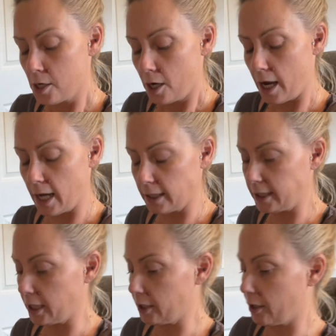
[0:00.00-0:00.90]

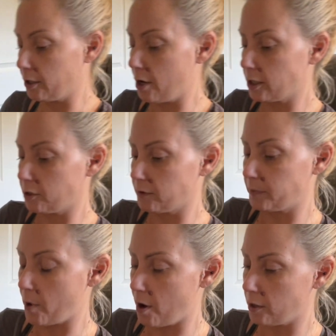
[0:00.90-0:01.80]
Listen to learn not to
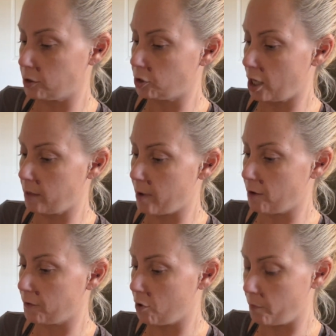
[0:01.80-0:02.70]
respond. Shut your
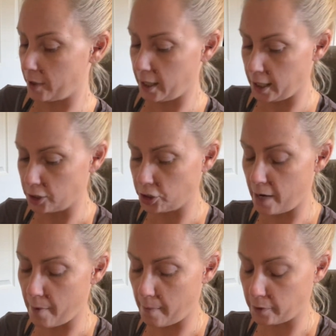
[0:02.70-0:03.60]
mouth and open your ears.
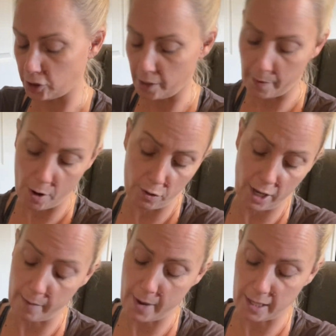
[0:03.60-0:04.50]
Shape up or ship out. You
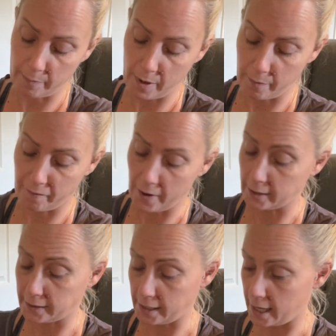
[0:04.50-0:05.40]
can't make the people
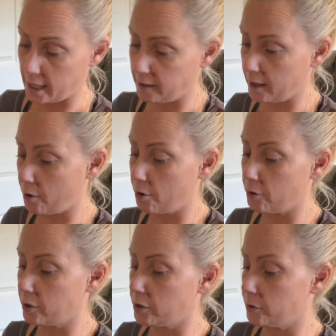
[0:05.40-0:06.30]
fucking see anything. All you
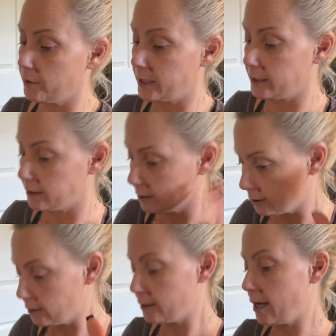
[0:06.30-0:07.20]
can do is
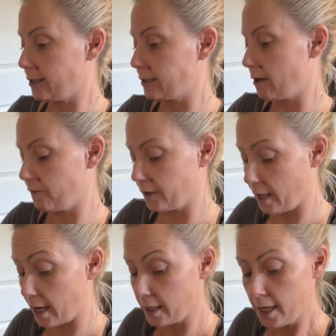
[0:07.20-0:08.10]
get yourself in
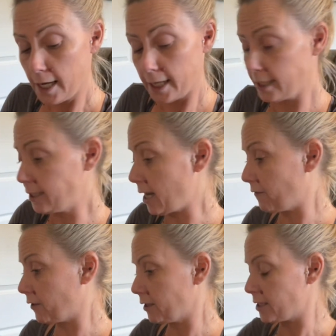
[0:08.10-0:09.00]
line. It is
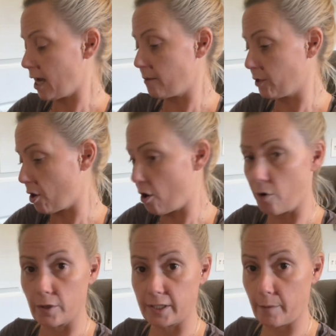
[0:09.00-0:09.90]
definitely time to go,
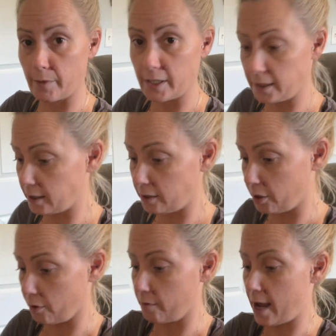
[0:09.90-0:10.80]
or somebody's, you
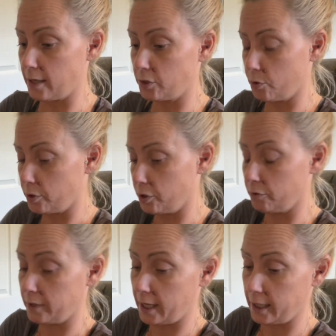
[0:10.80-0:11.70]
know, heading towards
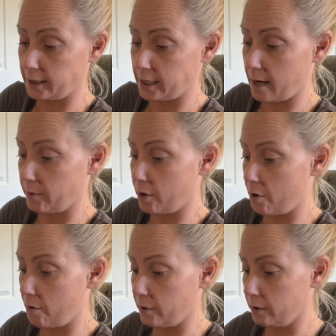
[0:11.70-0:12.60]
you thinking it's time to
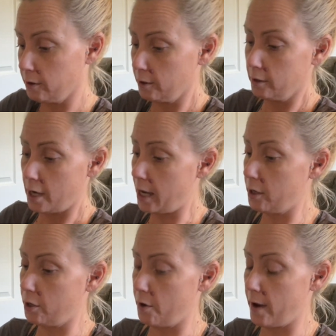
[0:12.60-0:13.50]
go. And, I
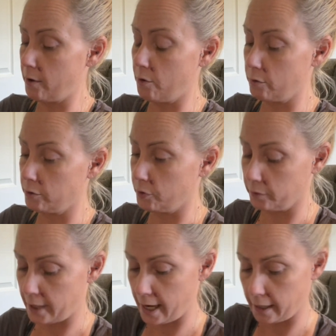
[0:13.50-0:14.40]
don't know who's
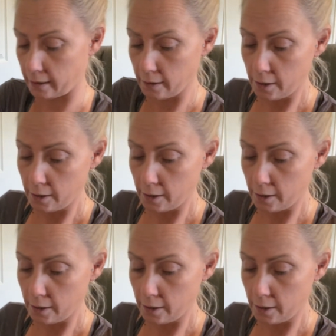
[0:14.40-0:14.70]
doing the heading.